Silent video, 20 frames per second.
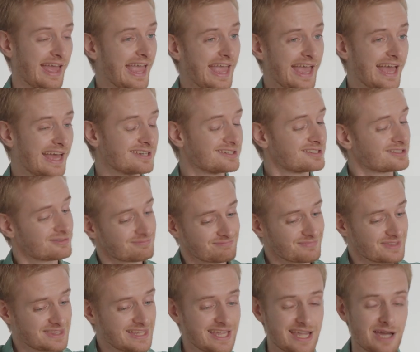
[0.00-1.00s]
and
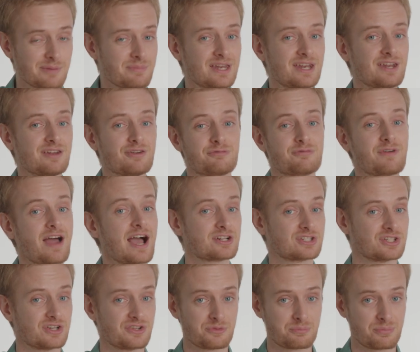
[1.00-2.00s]
they come in at a
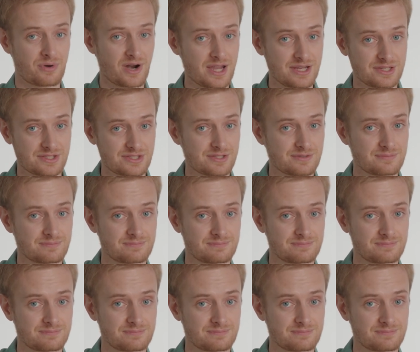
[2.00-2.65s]
fraction of the price.